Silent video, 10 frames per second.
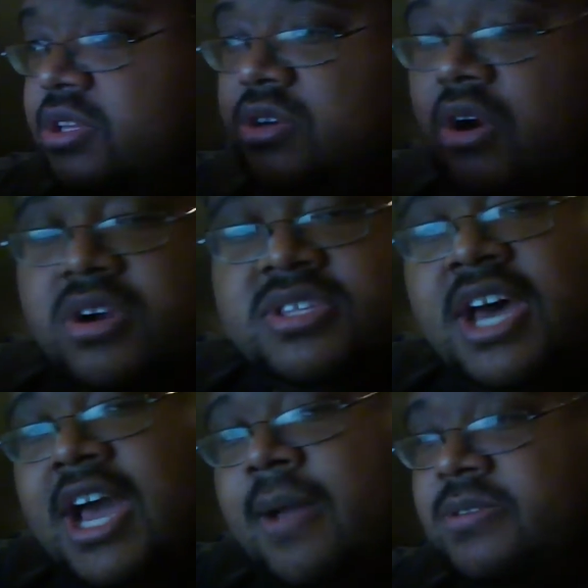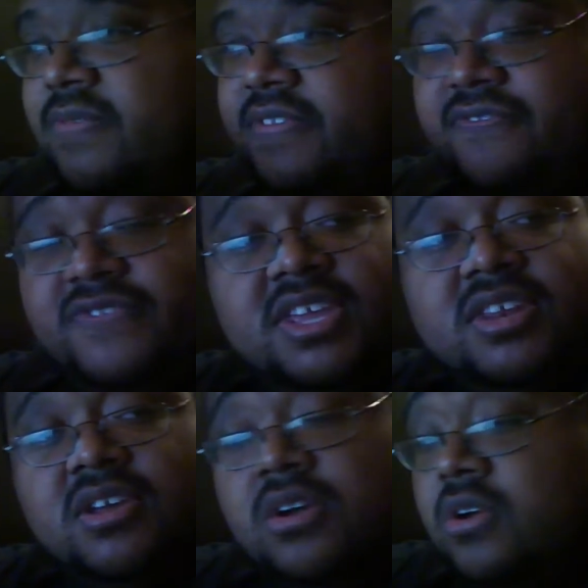hard times of
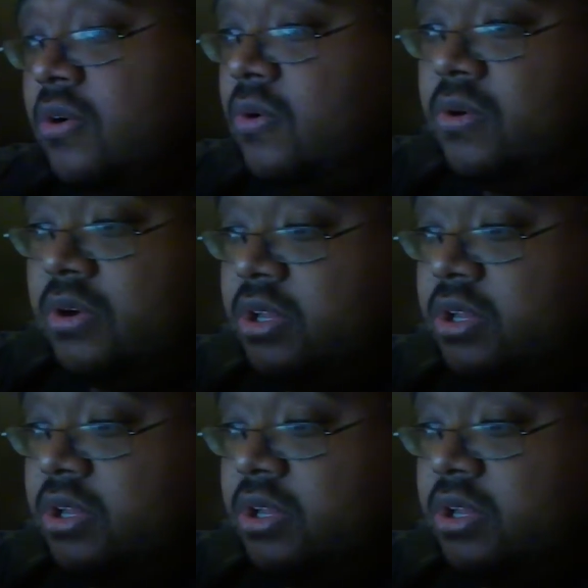defeat, or